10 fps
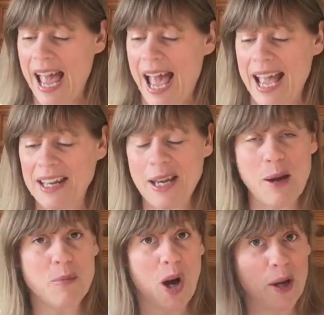and
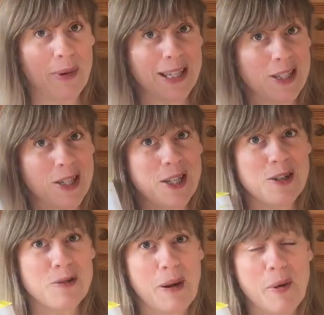um, I managed to
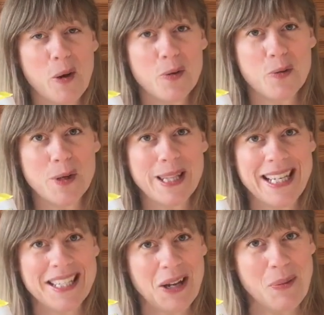grab hold of one of
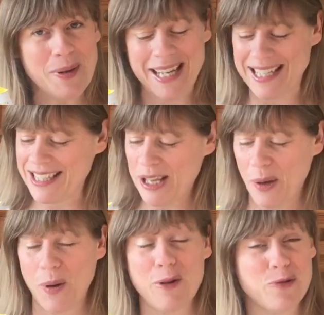these copies so
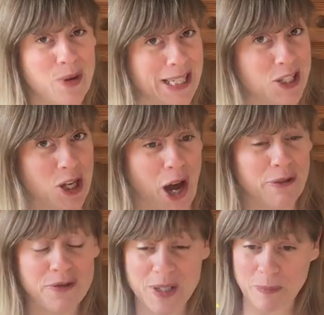I was really
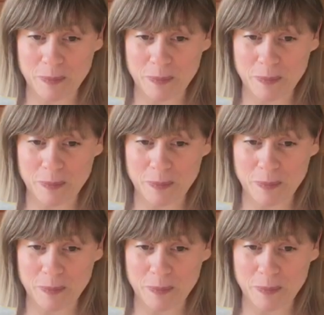chuffed